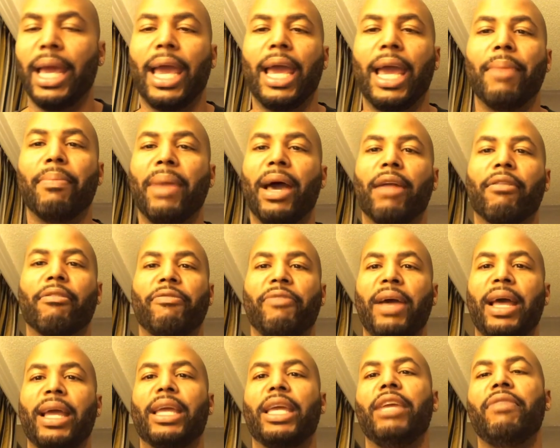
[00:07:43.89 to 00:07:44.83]
And matter of
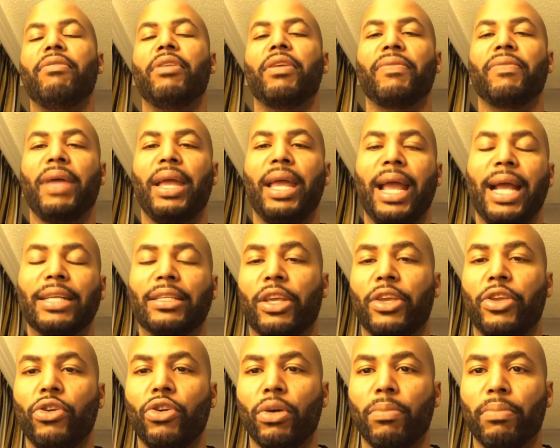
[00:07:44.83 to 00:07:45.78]
fact, even if they
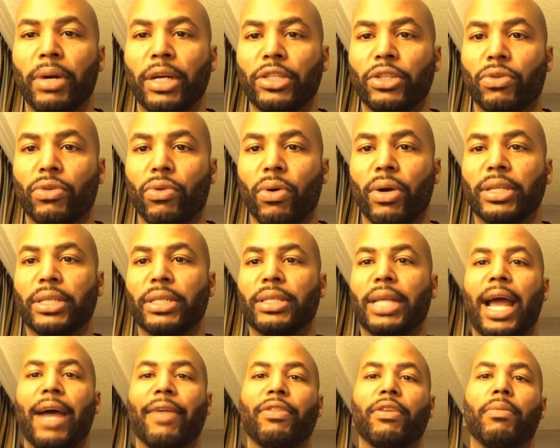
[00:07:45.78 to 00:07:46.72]
asking you a bunch of questions,
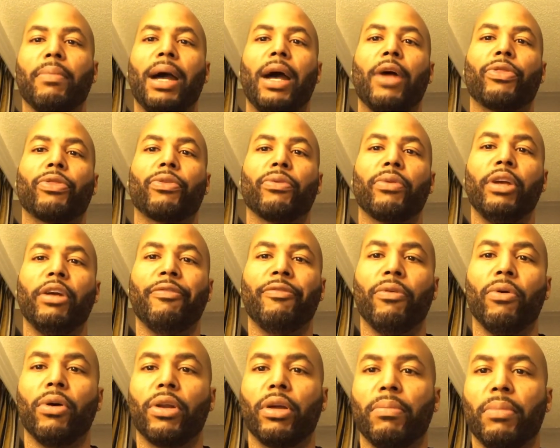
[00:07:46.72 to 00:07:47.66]
after about three or
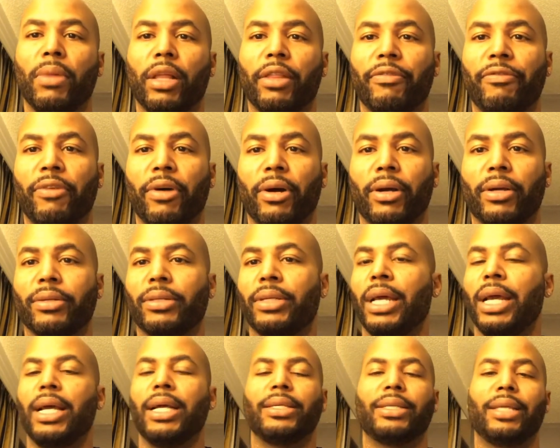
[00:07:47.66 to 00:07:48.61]
four of them motherfuckers,
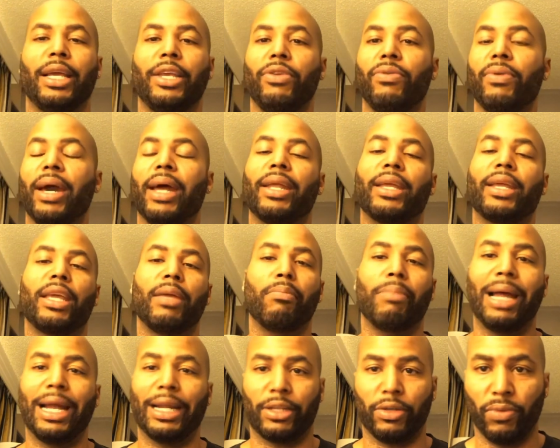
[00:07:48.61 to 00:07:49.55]
say you got to get
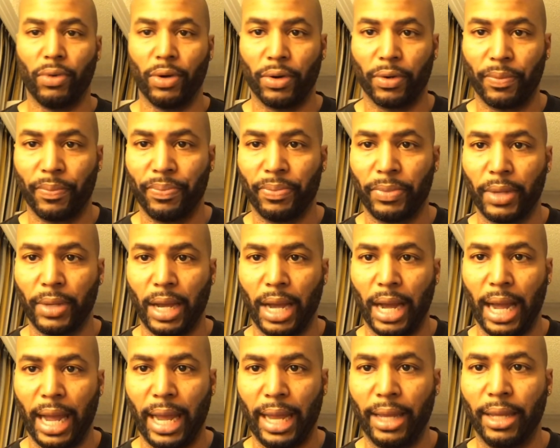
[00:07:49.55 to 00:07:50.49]
back to work.
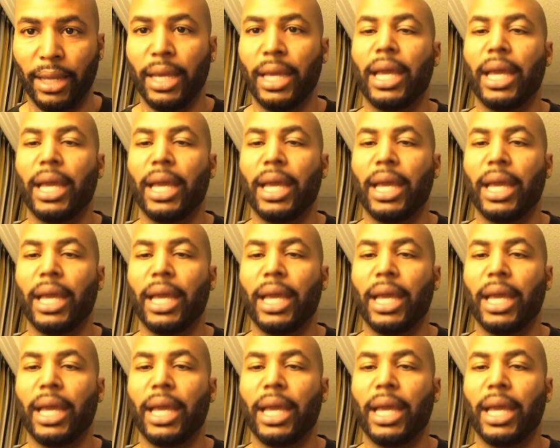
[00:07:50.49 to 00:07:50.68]
All right.